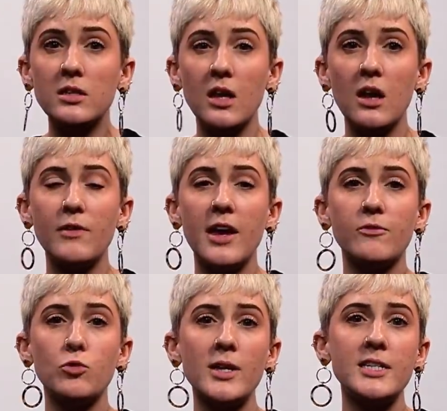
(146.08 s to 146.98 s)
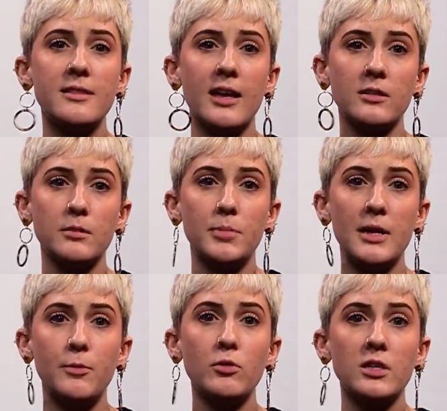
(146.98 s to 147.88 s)
a survey of 20,000
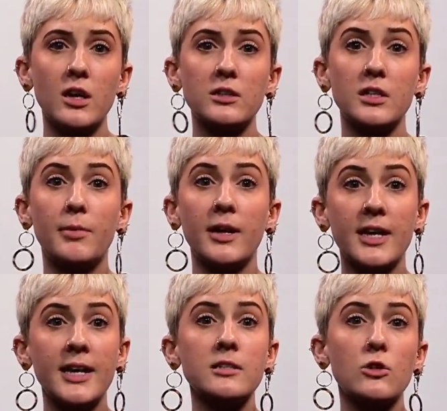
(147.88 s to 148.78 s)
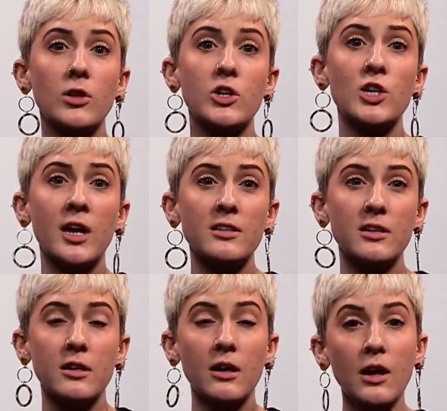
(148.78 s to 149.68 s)
people conducted by King's College
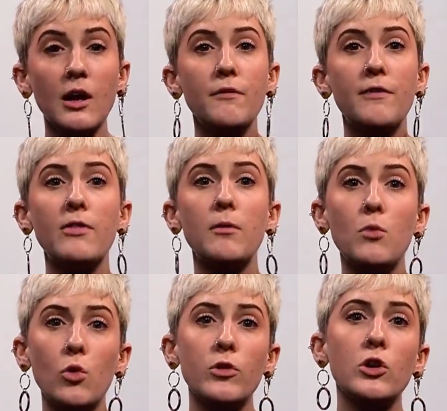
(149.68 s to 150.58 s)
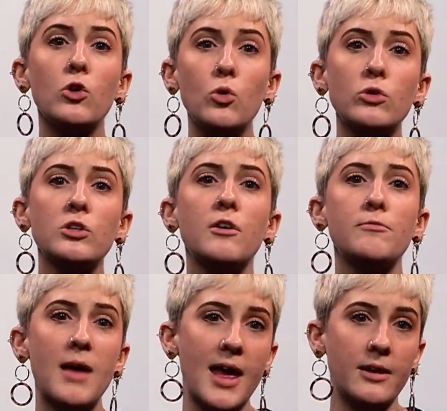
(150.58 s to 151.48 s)
London found that more than a quarter
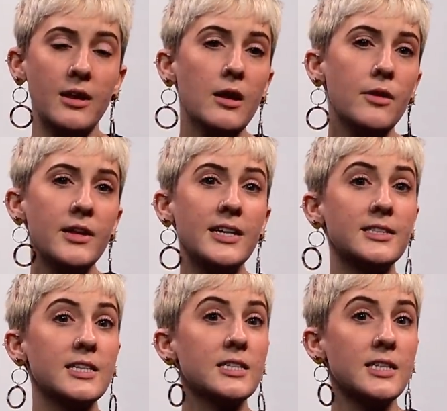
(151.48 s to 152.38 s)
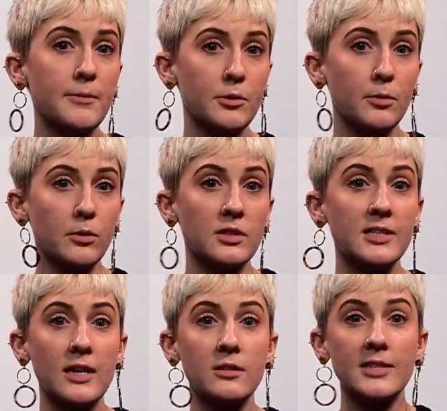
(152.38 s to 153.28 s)
of men think it's acceptable
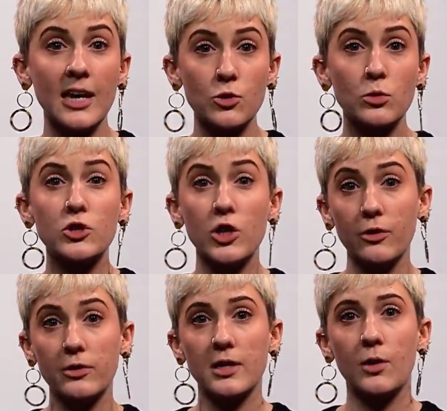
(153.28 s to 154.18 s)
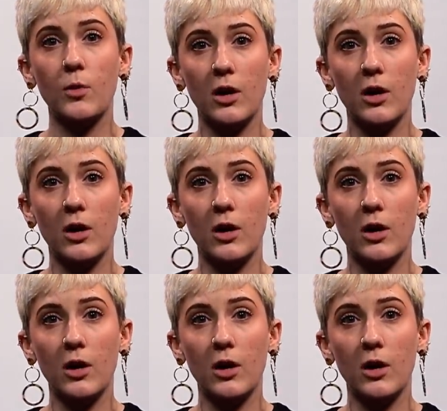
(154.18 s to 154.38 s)
to tell sexual jokes at